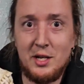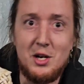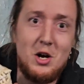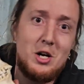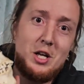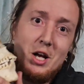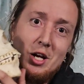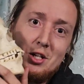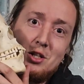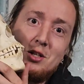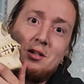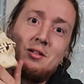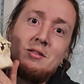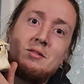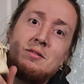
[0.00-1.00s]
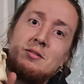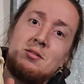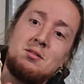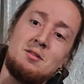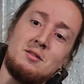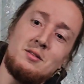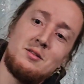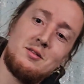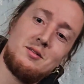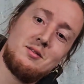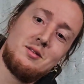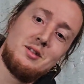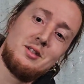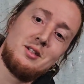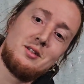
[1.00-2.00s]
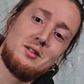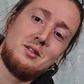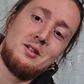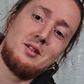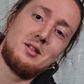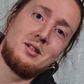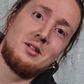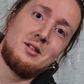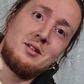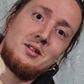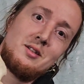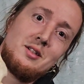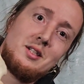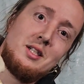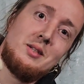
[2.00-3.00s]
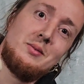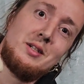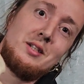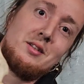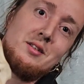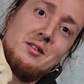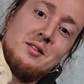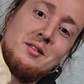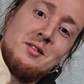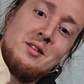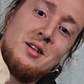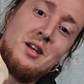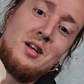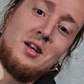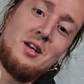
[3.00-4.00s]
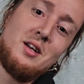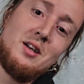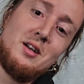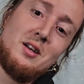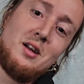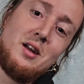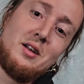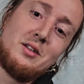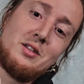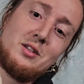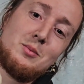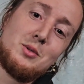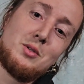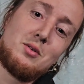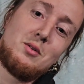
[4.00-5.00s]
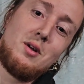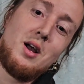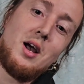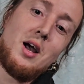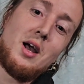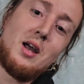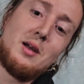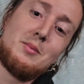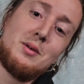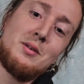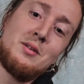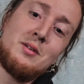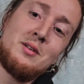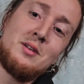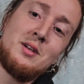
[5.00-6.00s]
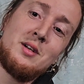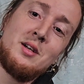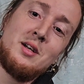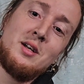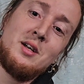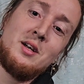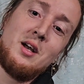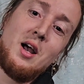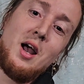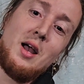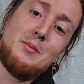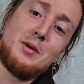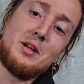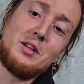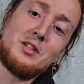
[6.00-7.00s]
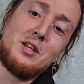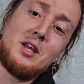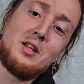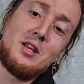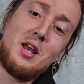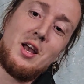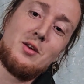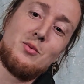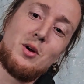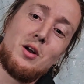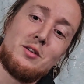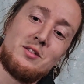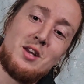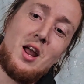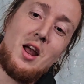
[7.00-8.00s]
Alright, guys. Like, comment, and subscribe. I'm gonna say the N-word.